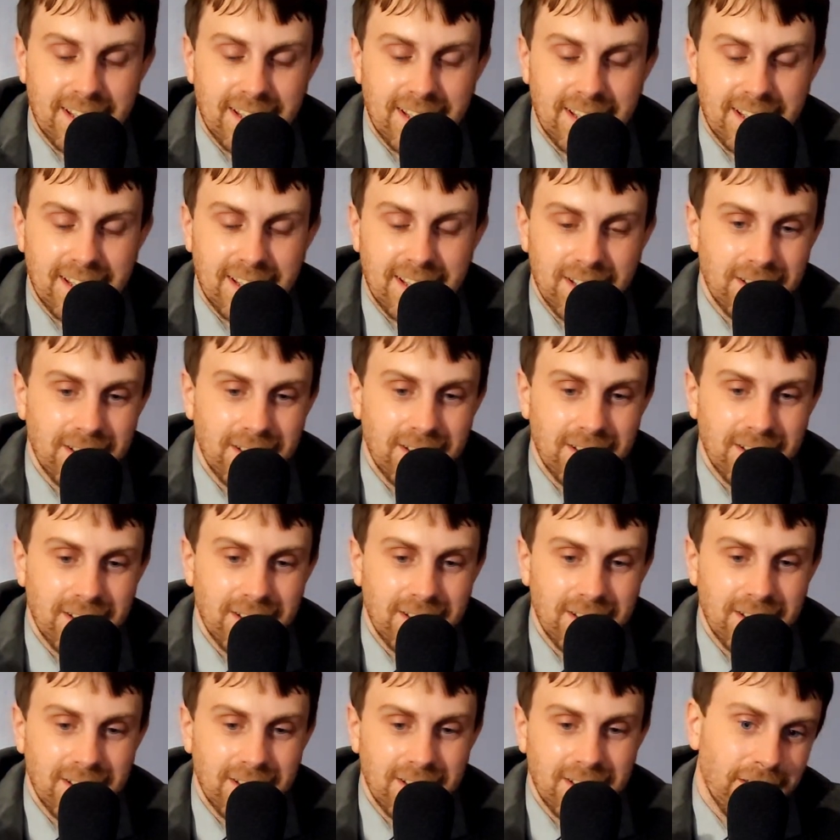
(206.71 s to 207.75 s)
Although
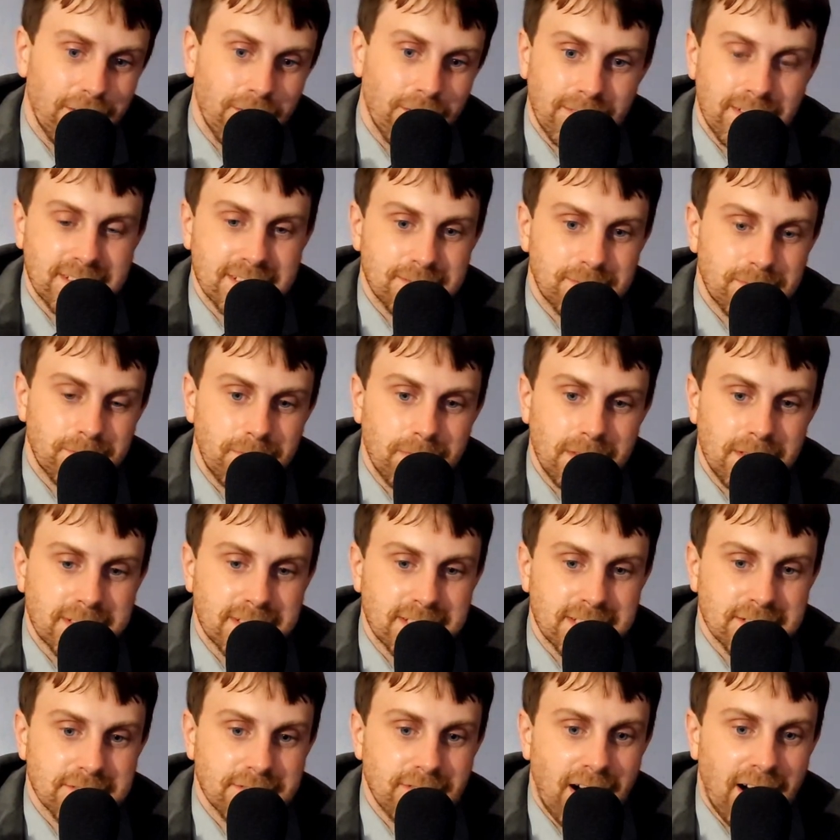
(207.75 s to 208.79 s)
this is
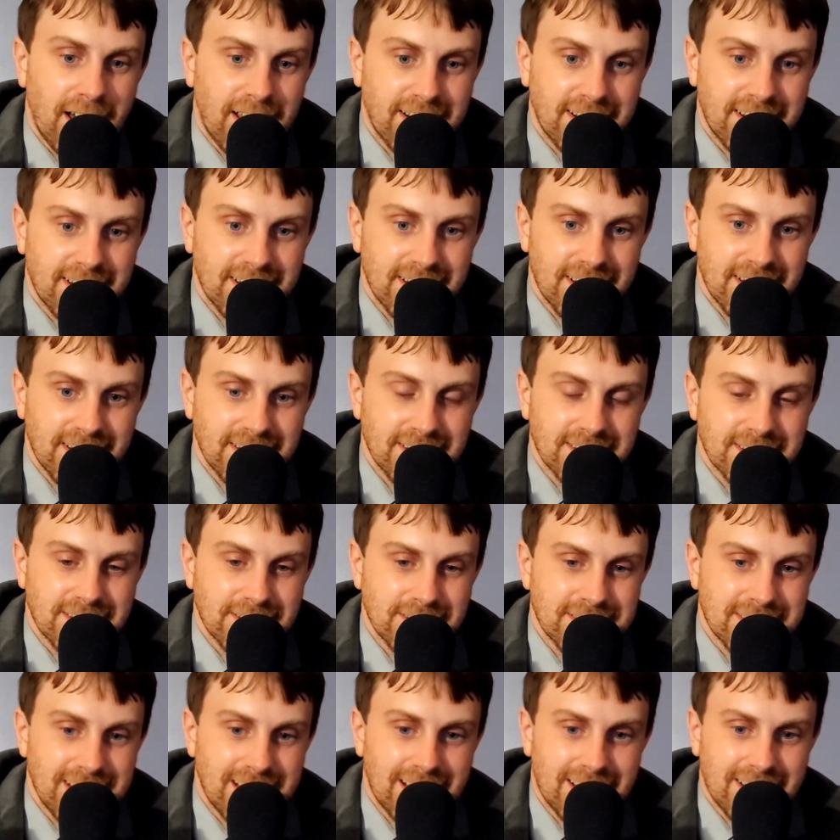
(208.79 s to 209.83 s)
vodka in it, so
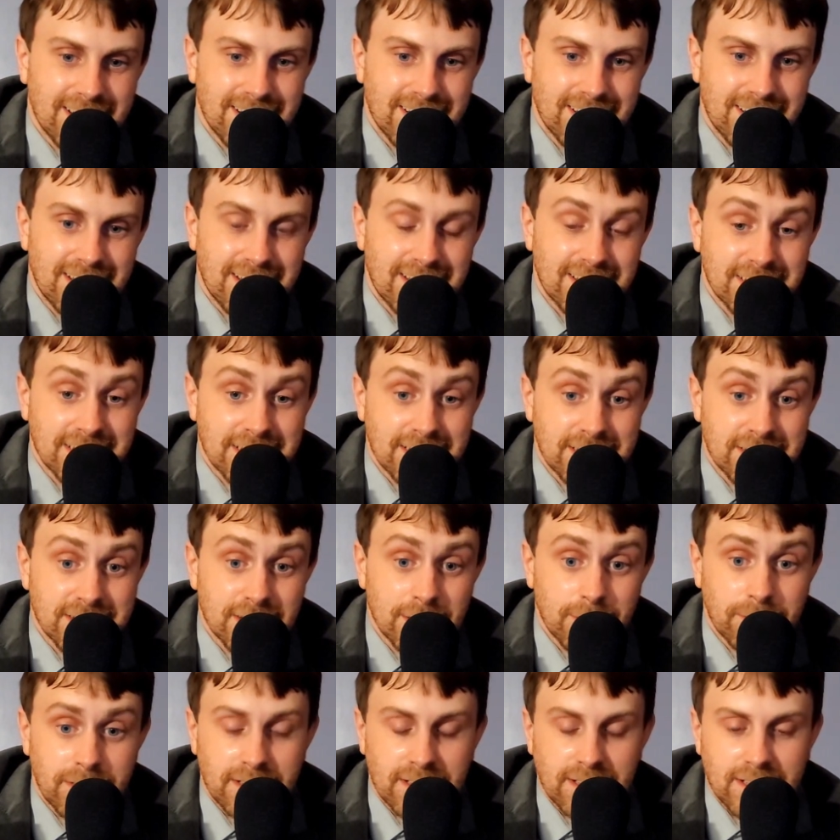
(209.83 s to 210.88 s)
it's not going to taste like
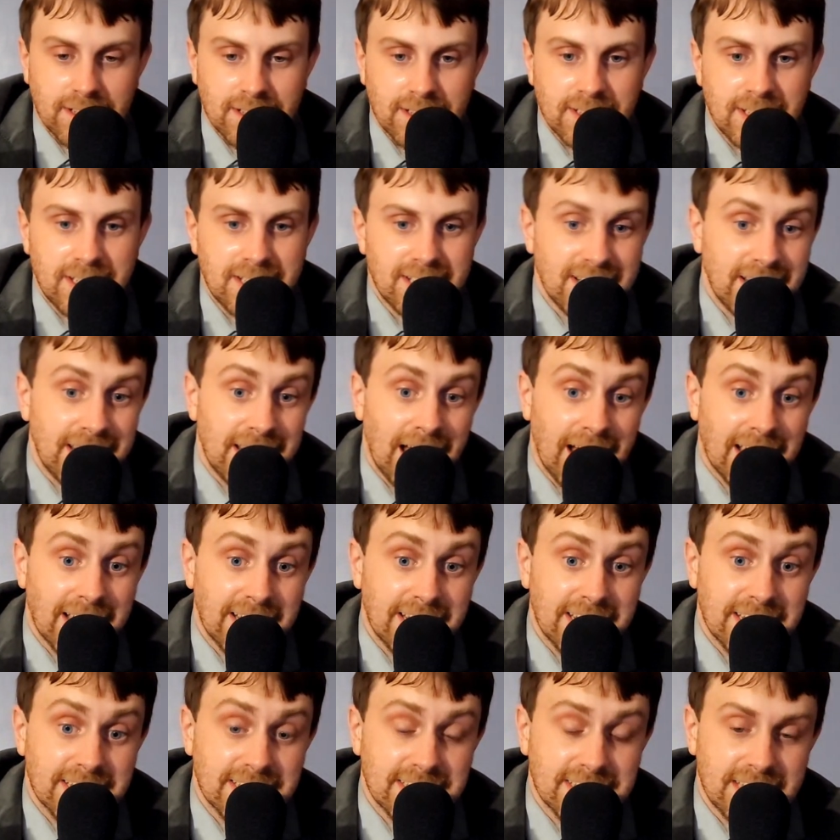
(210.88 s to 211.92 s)
something a
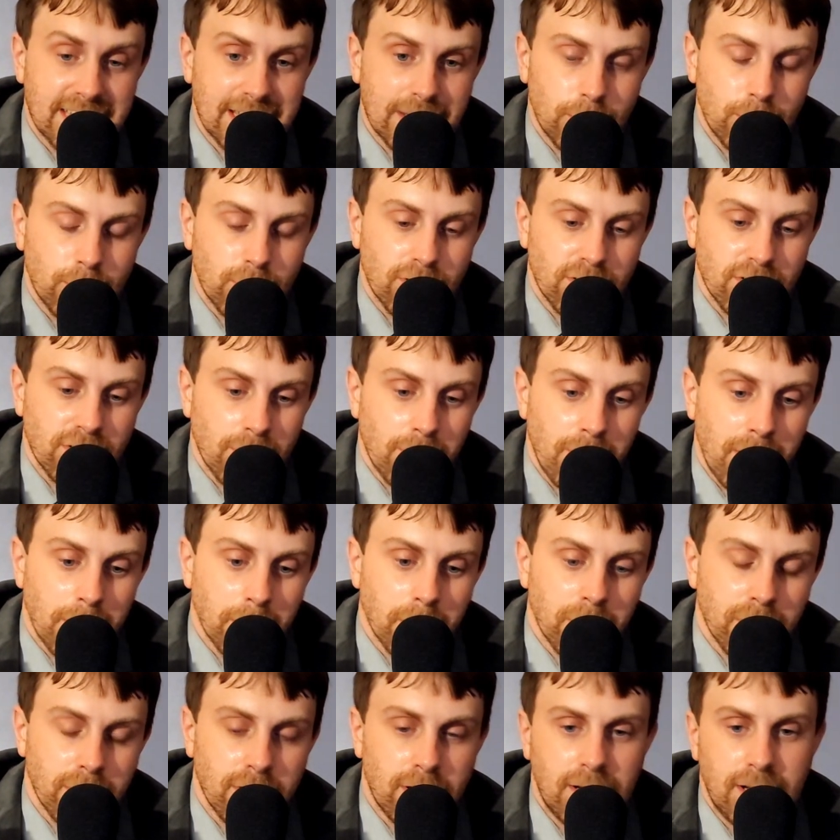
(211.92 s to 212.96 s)
90s kid would
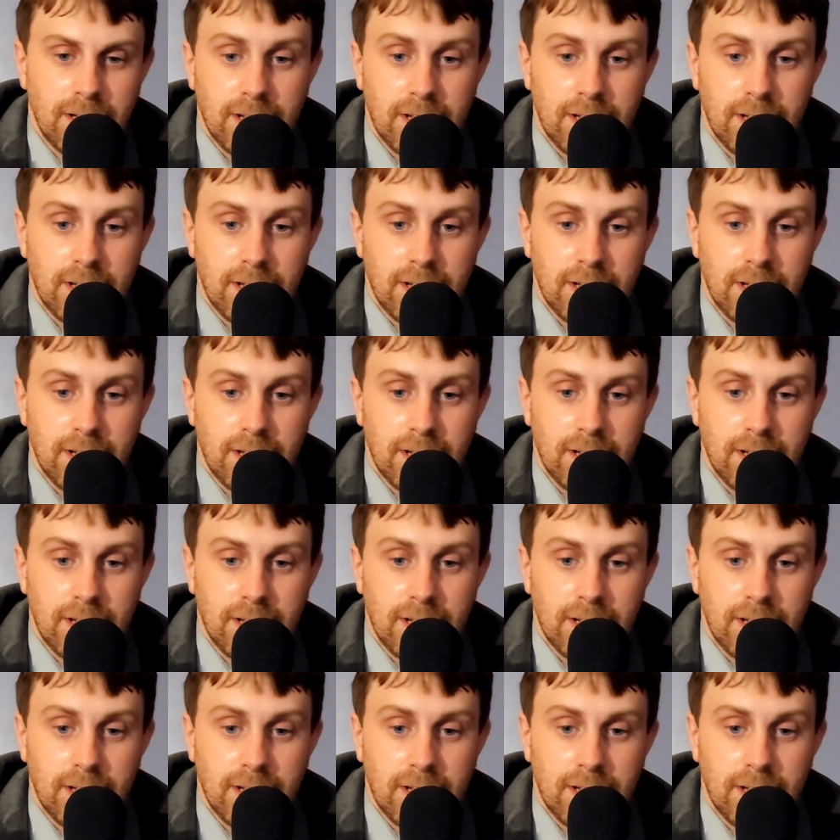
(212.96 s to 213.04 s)
remember.